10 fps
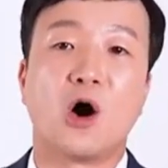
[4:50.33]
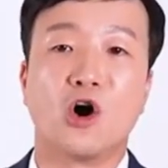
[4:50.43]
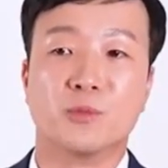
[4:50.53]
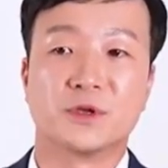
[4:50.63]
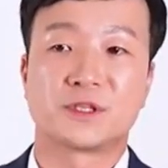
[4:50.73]

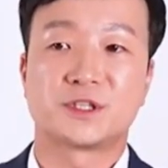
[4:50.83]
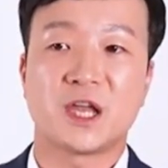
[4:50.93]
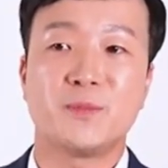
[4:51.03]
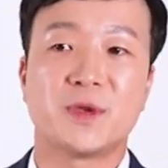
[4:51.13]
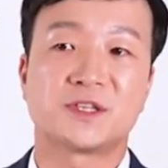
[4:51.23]
almost
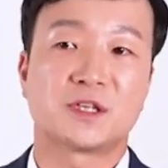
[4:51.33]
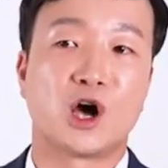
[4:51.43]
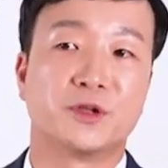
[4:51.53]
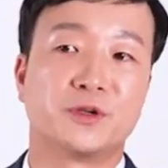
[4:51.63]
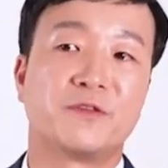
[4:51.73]
same as
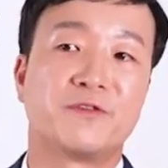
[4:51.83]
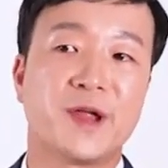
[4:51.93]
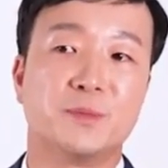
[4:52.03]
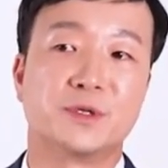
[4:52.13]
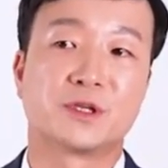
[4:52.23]
other
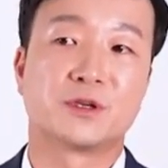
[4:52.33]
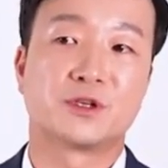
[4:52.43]
frames.